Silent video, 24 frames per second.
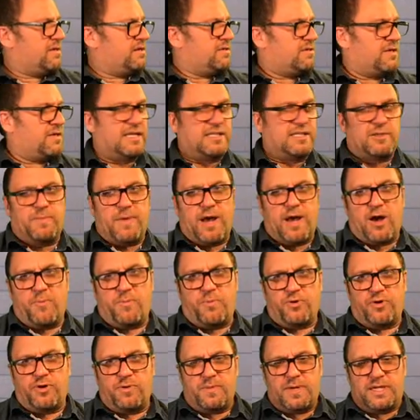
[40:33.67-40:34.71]
so that's about
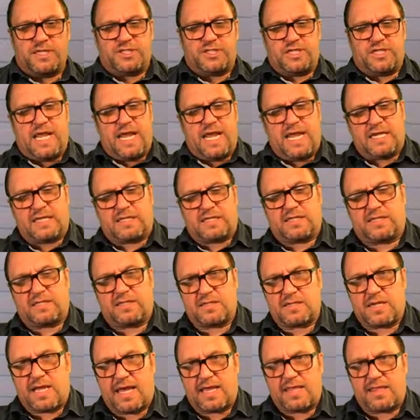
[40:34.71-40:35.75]
pretty much it.
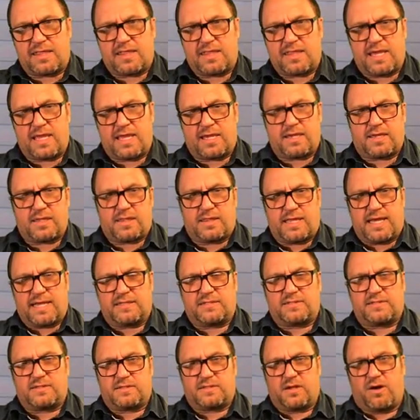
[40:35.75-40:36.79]
I think
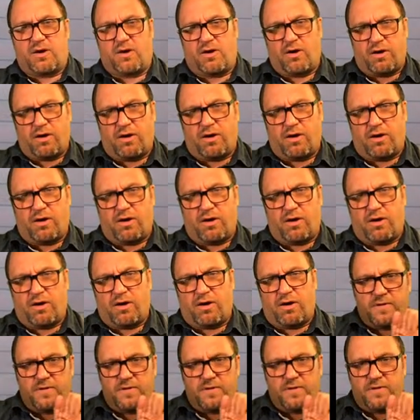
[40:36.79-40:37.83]
that's all of
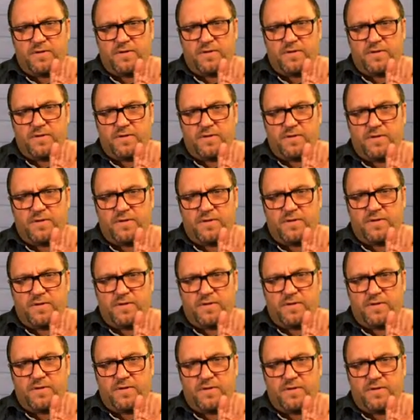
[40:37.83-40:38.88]
what we
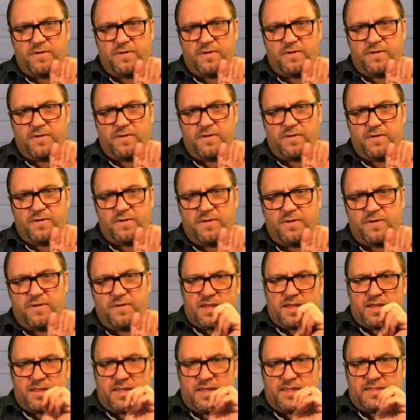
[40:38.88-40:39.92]
could cover
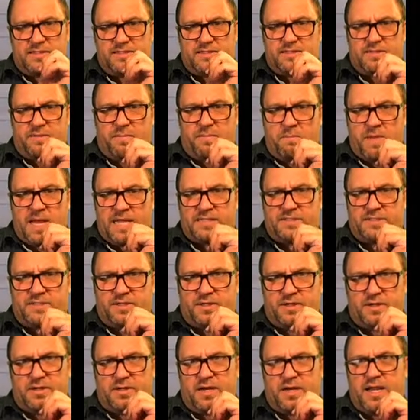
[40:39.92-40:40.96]
this
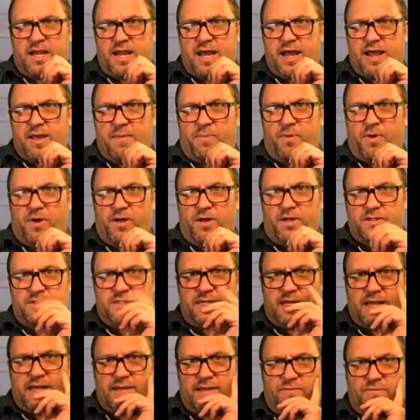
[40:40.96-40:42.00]
semester, and I
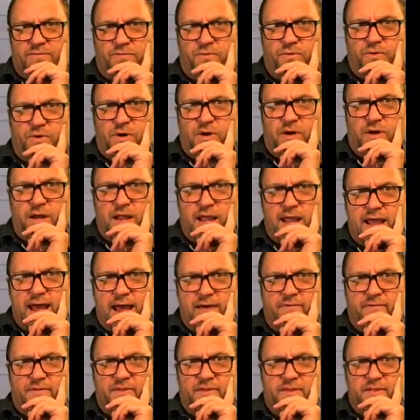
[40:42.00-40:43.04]
apologize for
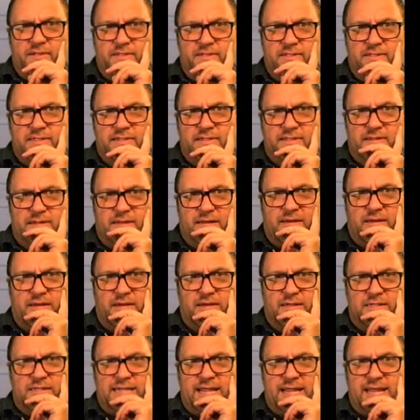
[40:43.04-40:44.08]
having this
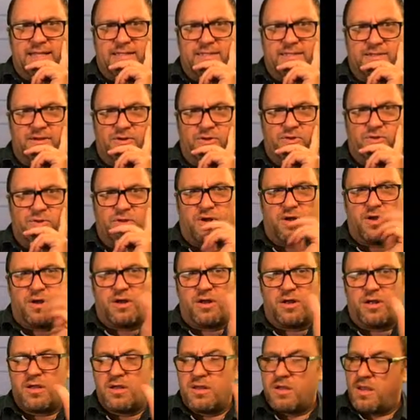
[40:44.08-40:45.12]
take so
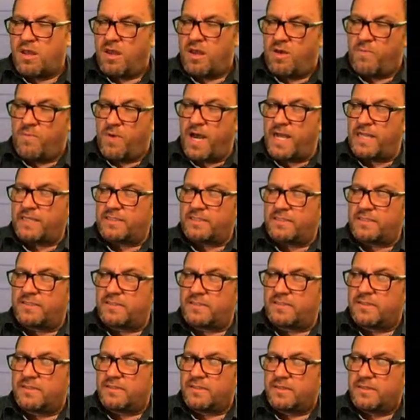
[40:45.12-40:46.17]
long.
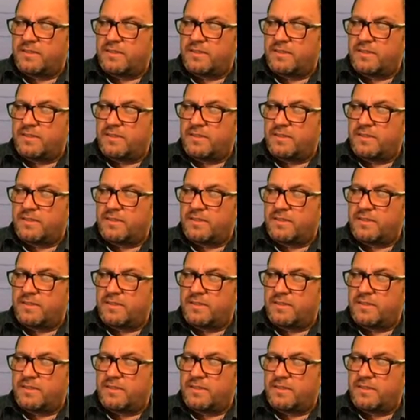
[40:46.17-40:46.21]
But